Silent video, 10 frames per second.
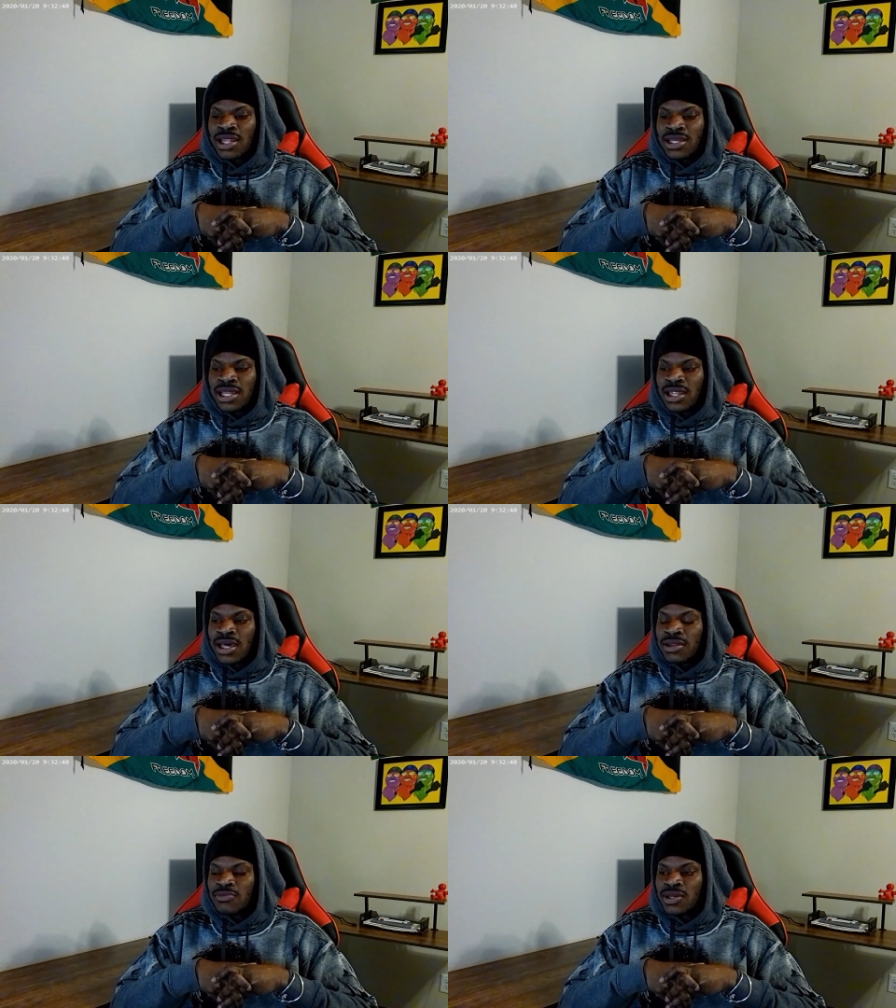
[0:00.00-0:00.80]
I like that a
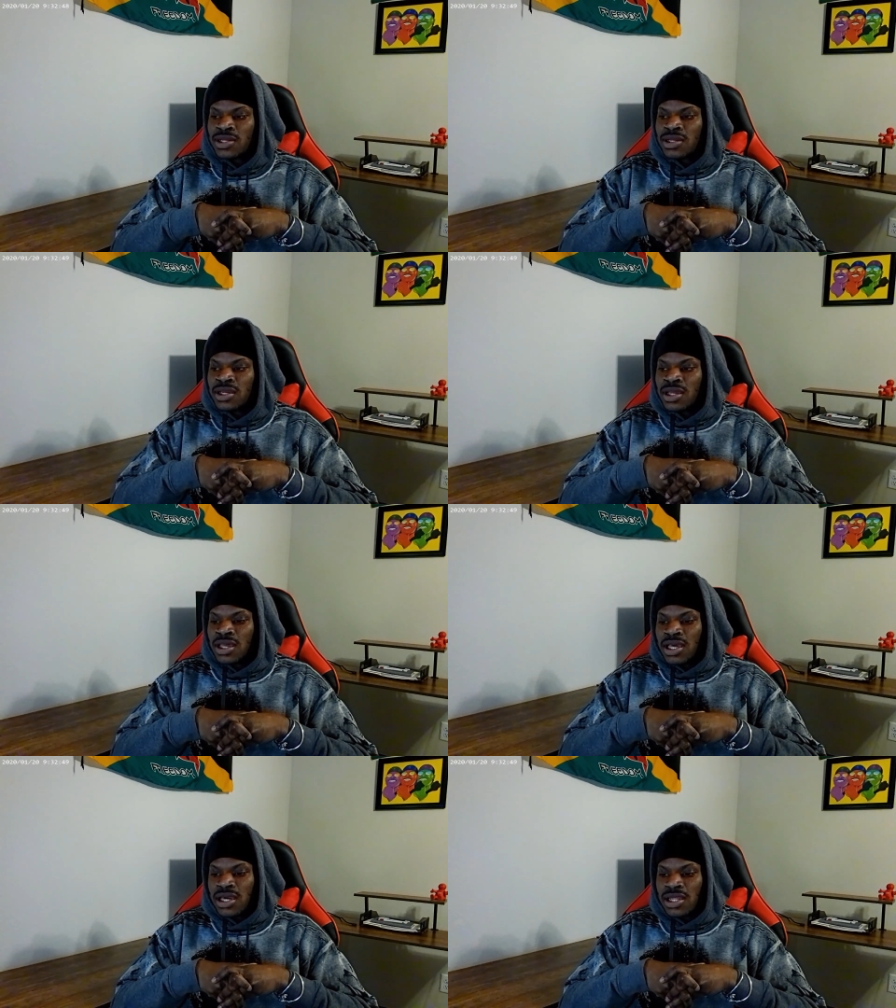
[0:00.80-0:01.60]
lot, bro.
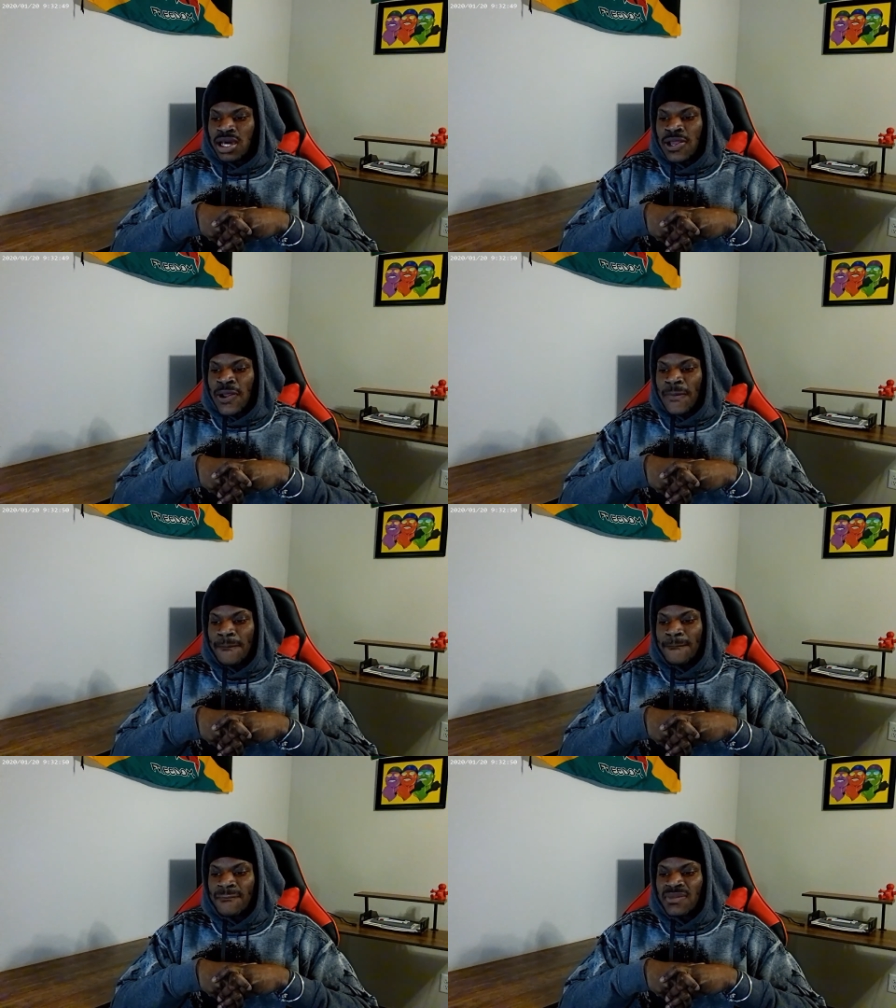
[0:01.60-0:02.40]
And, like,
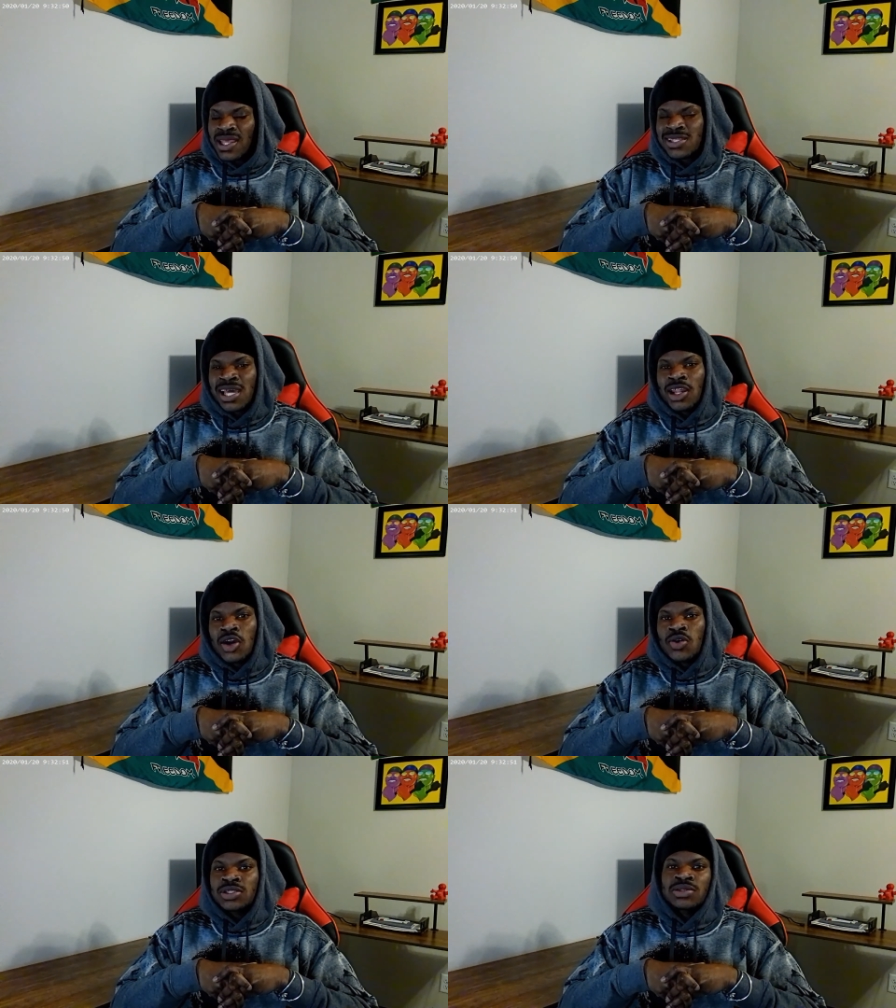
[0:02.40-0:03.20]
it kind
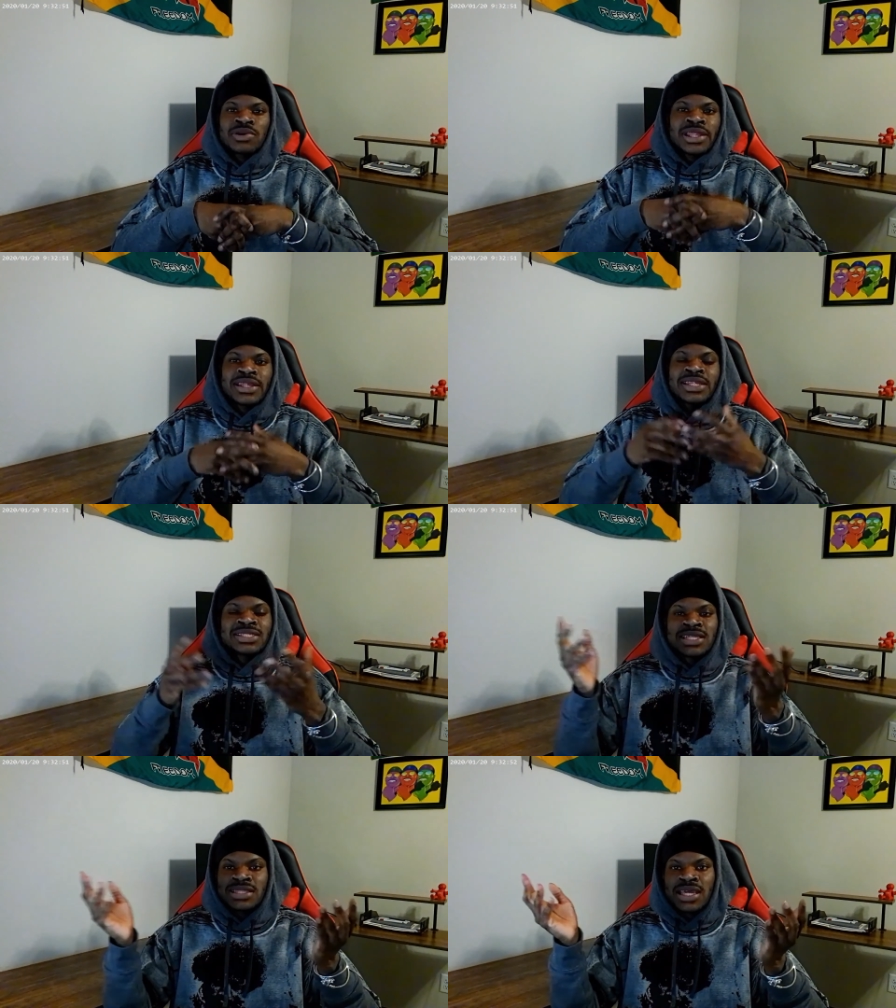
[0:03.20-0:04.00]
of goes in with the
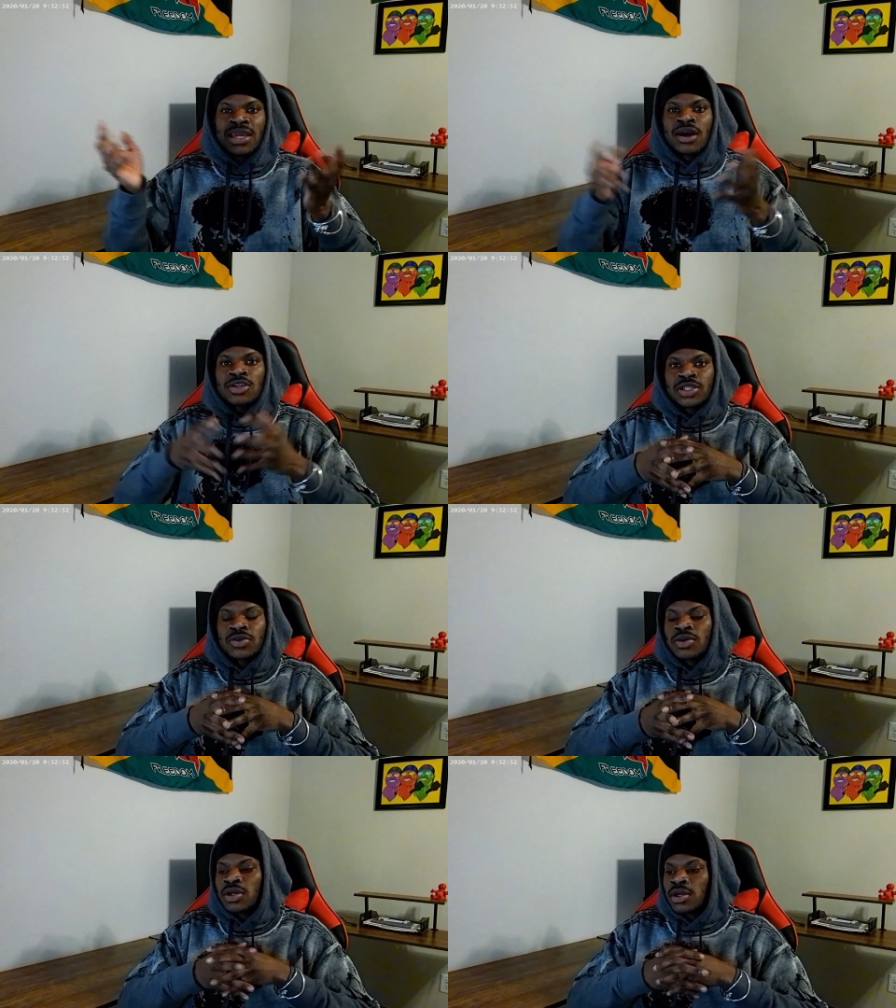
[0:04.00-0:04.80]
ethnicity thing
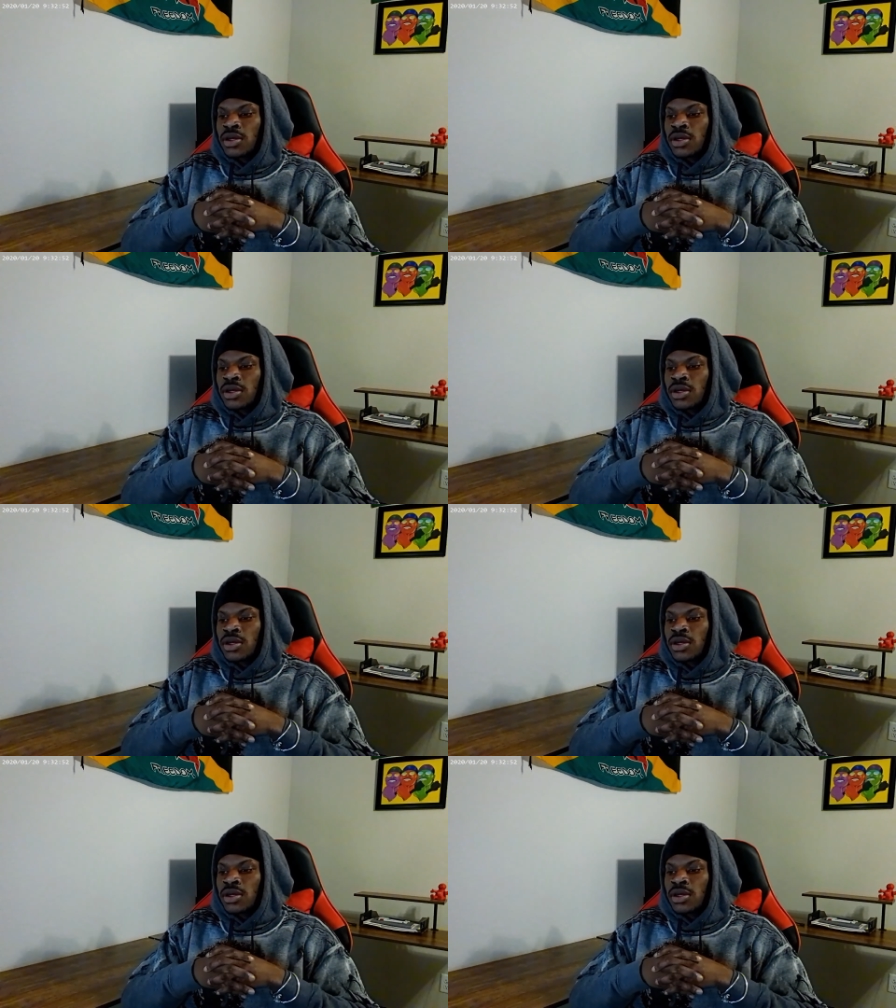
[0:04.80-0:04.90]
also.